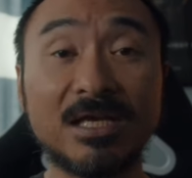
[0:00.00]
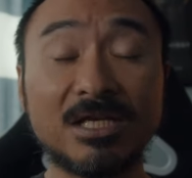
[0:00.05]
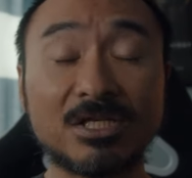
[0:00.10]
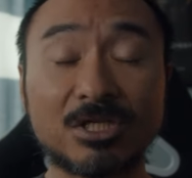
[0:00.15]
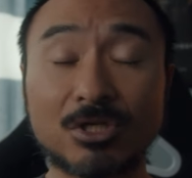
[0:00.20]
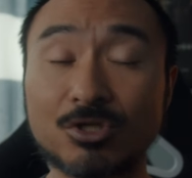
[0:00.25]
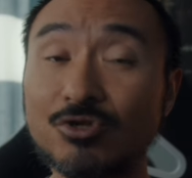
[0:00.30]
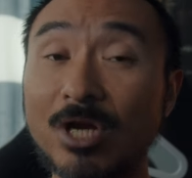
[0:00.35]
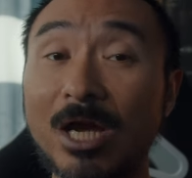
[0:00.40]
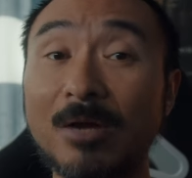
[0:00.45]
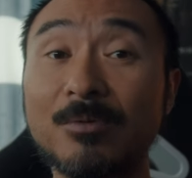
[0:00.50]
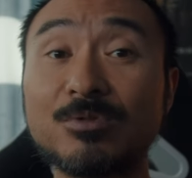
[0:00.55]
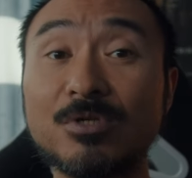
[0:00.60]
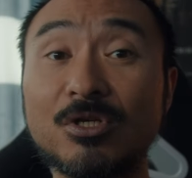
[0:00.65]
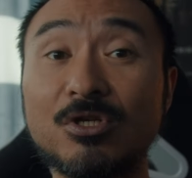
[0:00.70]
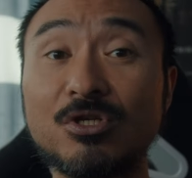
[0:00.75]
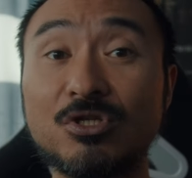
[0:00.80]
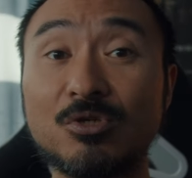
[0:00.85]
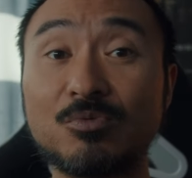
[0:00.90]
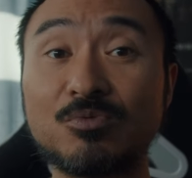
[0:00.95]
Subscribe to
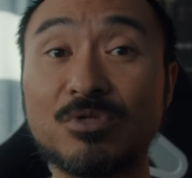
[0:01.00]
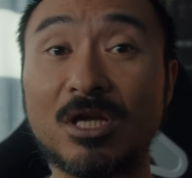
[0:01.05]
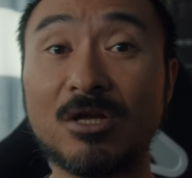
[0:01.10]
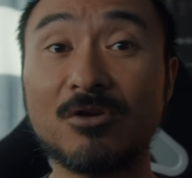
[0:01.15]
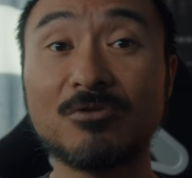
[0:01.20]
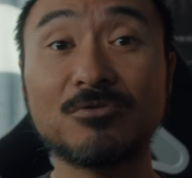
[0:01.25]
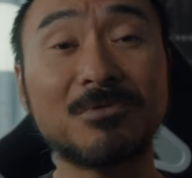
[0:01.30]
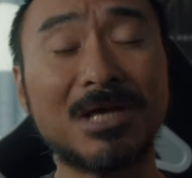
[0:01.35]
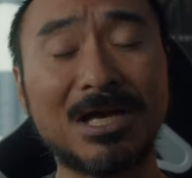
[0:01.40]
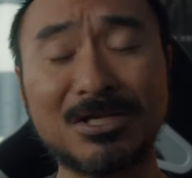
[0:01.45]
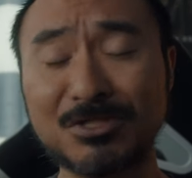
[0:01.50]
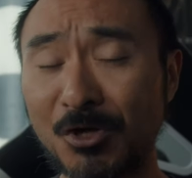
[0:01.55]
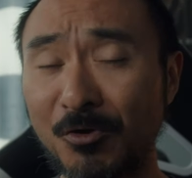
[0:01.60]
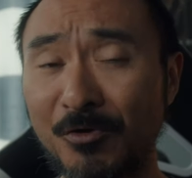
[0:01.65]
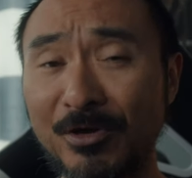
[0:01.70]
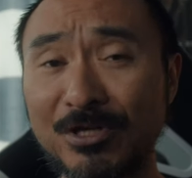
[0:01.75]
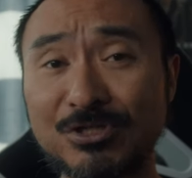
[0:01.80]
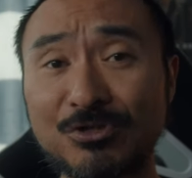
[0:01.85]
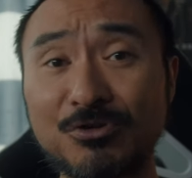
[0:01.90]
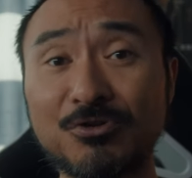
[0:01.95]
our YouTube channel, as
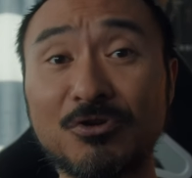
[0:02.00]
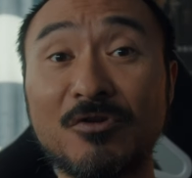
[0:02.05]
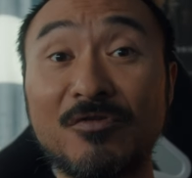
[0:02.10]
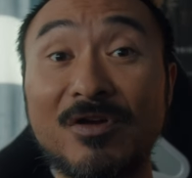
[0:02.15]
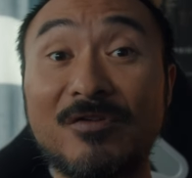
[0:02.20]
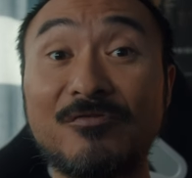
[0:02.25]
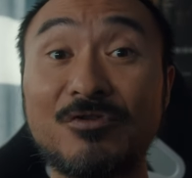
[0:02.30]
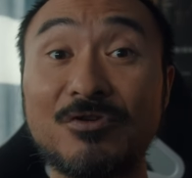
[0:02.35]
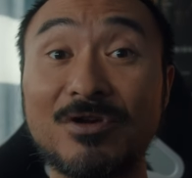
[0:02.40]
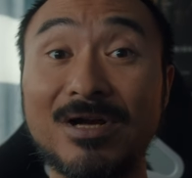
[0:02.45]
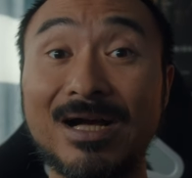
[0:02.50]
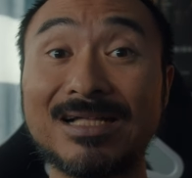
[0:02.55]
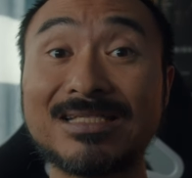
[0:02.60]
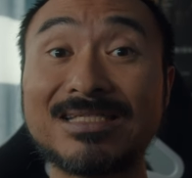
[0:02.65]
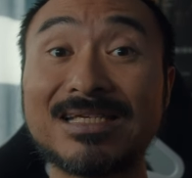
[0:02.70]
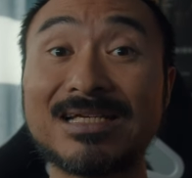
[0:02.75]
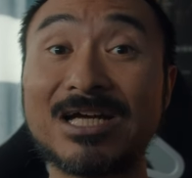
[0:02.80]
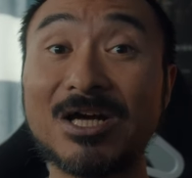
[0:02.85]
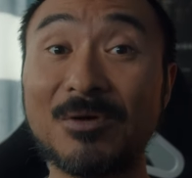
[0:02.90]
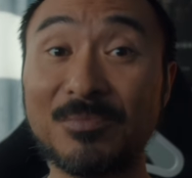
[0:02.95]
always, so you're notified of new
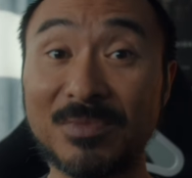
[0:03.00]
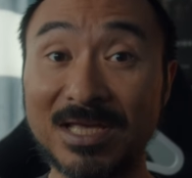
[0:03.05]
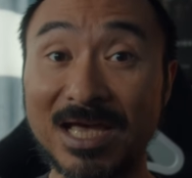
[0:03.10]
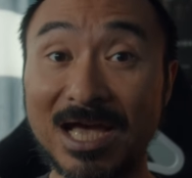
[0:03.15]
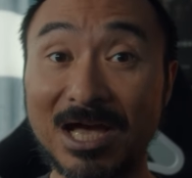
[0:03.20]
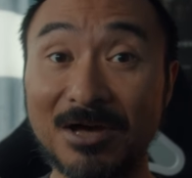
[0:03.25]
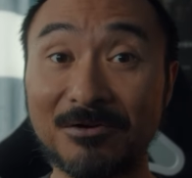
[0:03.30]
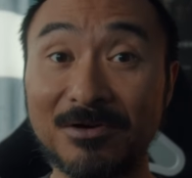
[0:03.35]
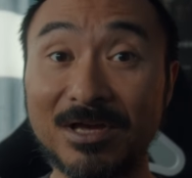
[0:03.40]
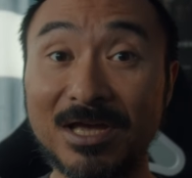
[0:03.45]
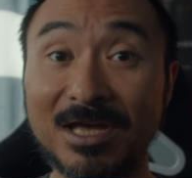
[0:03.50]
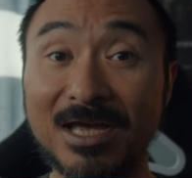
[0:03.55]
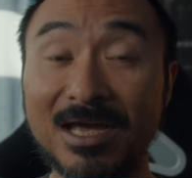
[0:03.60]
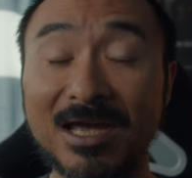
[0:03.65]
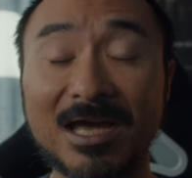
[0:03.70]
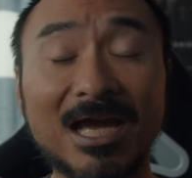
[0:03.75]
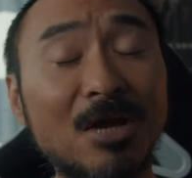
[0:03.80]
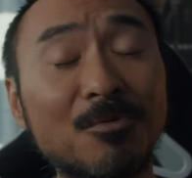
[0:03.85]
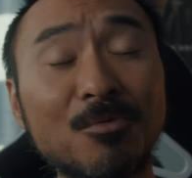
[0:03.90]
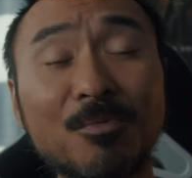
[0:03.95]
content coming out.
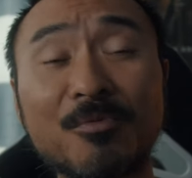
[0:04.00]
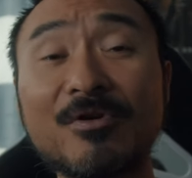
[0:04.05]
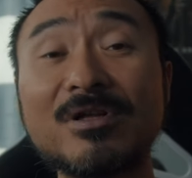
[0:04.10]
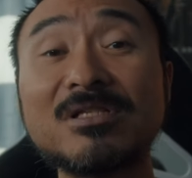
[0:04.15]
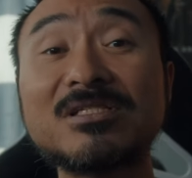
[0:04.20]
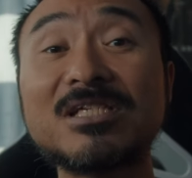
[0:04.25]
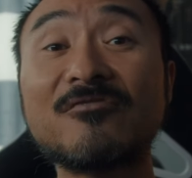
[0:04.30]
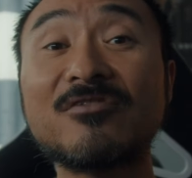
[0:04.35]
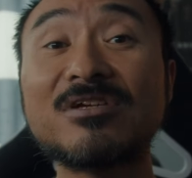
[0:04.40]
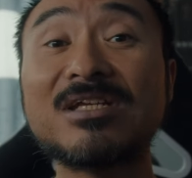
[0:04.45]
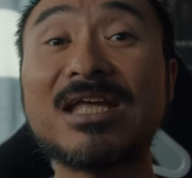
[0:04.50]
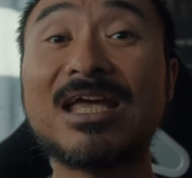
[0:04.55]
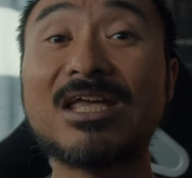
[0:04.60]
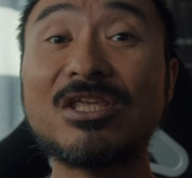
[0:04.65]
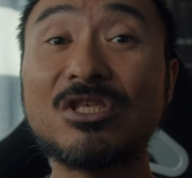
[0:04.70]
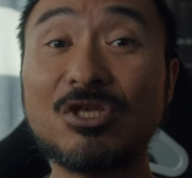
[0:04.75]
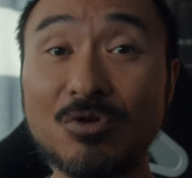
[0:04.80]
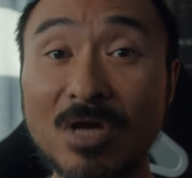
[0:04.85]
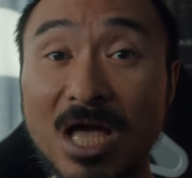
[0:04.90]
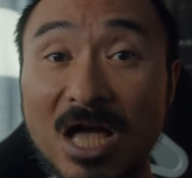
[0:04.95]
And remember, friends, every day
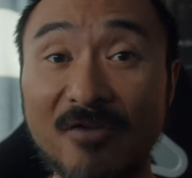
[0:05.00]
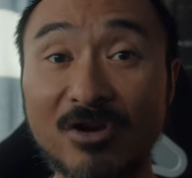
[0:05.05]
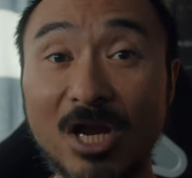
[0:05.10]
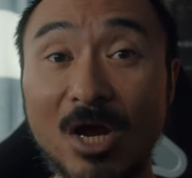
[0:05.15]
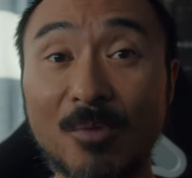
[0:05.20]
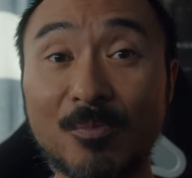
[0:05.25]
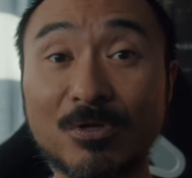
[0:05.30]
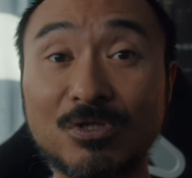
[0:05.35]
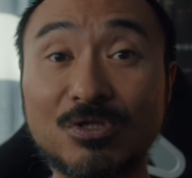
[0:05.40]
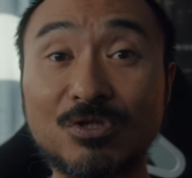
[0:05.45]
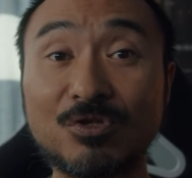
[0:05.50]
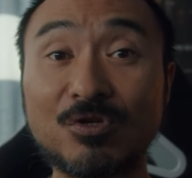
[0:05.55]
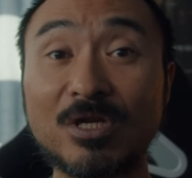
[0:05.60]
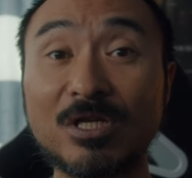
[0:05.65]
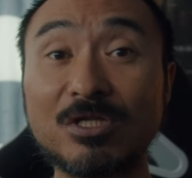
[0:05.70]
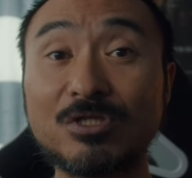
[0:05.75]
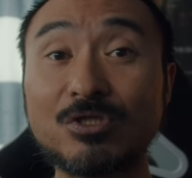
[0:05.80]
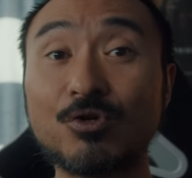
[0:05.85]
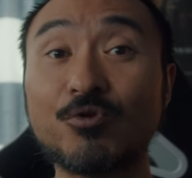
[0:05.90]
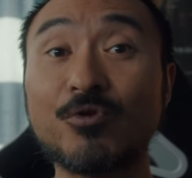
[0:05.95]
you have an
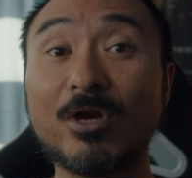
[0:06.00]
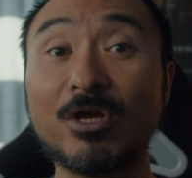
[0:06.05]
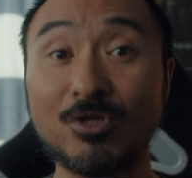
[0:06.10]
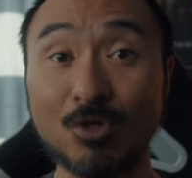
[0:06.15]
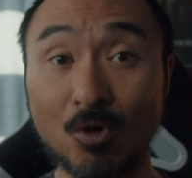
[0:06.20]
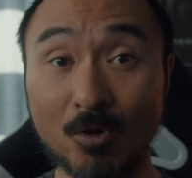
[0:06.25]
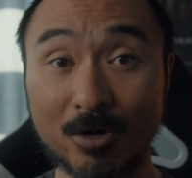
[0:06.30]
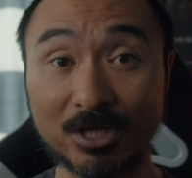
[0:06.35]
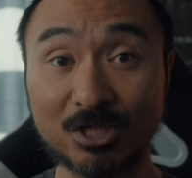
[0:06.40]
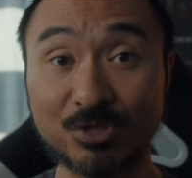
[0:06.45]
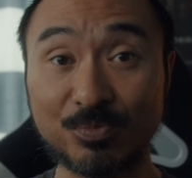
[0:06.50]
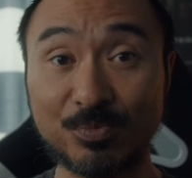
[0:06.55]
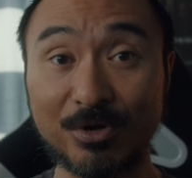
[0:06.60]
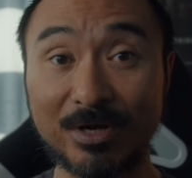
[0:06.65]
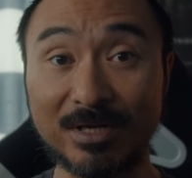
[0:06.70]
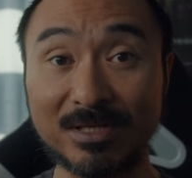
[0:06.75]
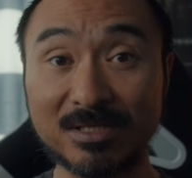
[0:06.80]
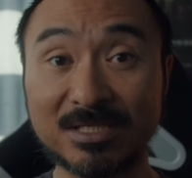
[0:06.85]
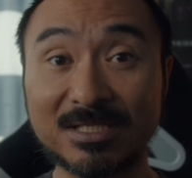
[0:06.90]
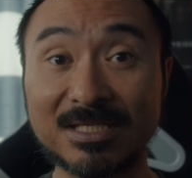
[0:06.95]
opportunity to create your
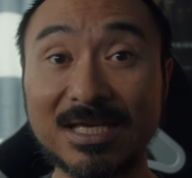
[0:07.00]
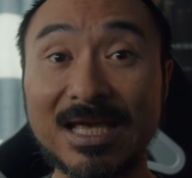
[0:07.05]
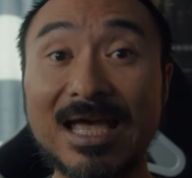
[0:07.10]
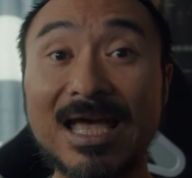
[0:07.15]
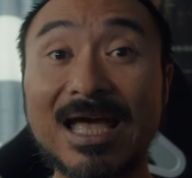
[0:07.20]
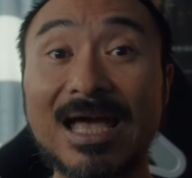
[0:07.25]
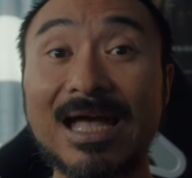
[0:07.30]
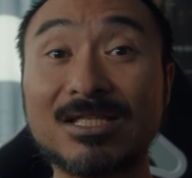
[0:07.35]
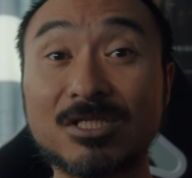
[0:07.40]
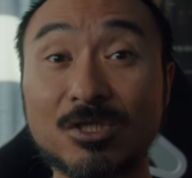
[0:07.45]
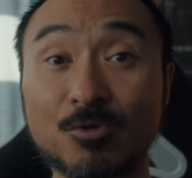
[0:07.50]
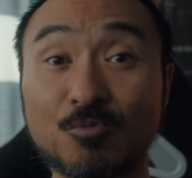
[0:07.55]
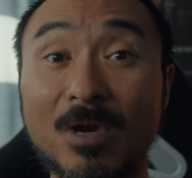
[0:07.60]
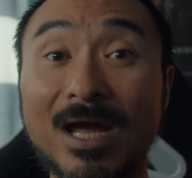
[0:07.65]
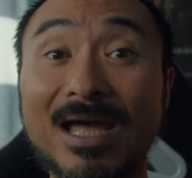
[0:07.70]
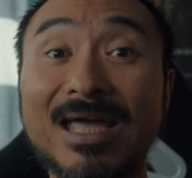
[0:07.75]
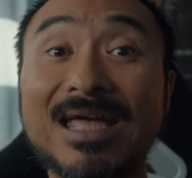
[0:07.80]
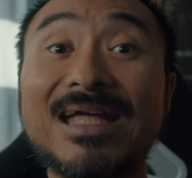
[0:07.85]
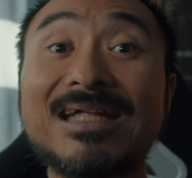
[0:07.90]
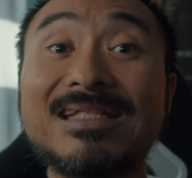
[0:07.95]
experience and to
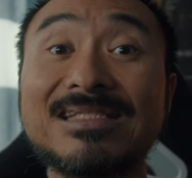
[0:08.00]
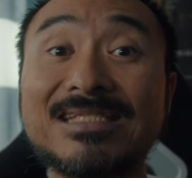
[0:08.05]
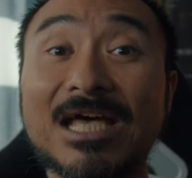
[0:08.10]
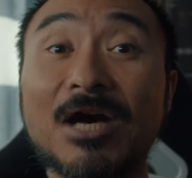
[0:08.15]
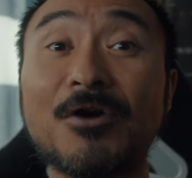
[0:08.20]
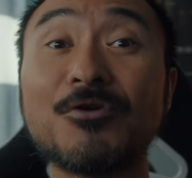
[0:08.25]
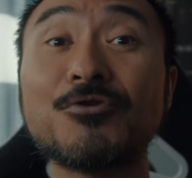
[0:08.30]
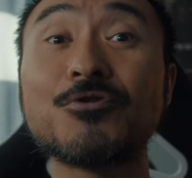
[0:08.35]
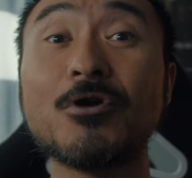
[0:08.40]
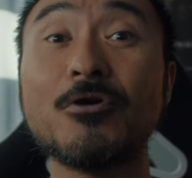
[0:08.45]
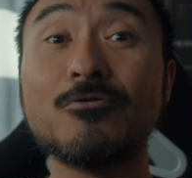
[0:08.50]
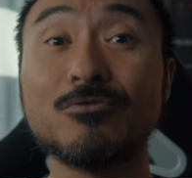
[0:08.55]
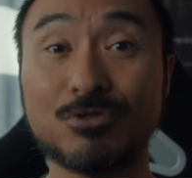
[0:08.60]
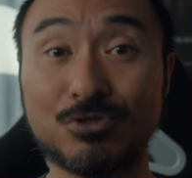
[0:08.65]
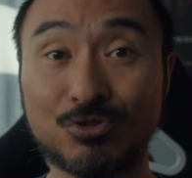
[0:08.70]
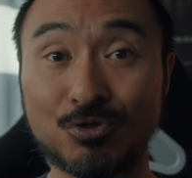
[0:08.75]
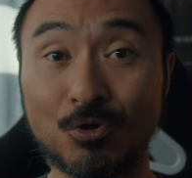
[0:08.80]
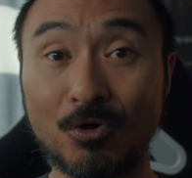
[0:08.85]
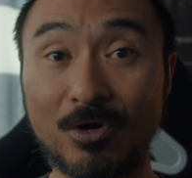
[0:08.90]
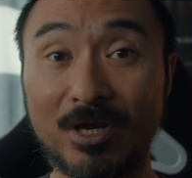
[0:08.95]
write and tell your own
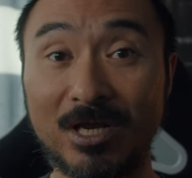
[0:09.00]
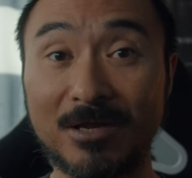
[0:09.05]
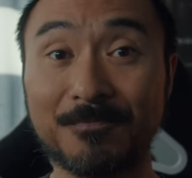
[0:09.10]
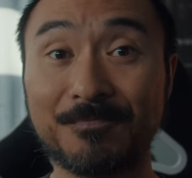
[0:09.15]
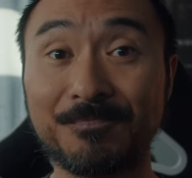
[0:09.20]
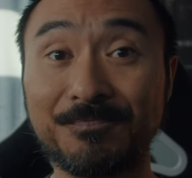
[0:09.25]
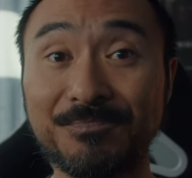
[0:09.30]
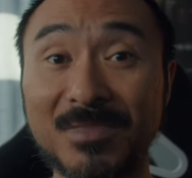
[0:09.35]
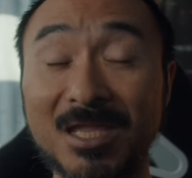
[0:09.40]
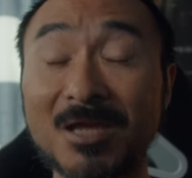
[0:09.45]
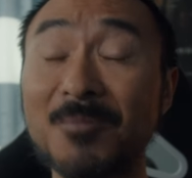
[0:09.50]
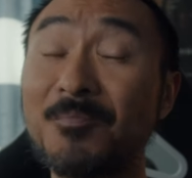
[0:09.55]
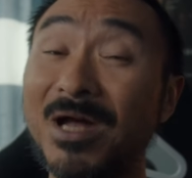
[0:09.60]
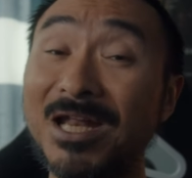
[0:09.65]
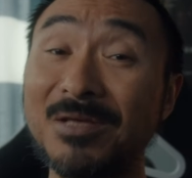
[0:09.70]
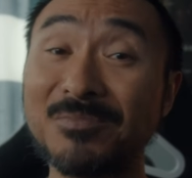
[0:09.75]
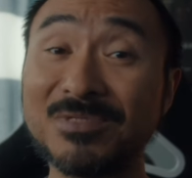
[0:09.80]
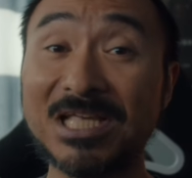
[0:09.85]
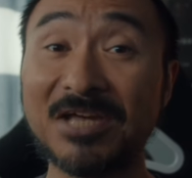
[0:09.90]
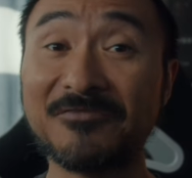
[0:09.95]
story. My name is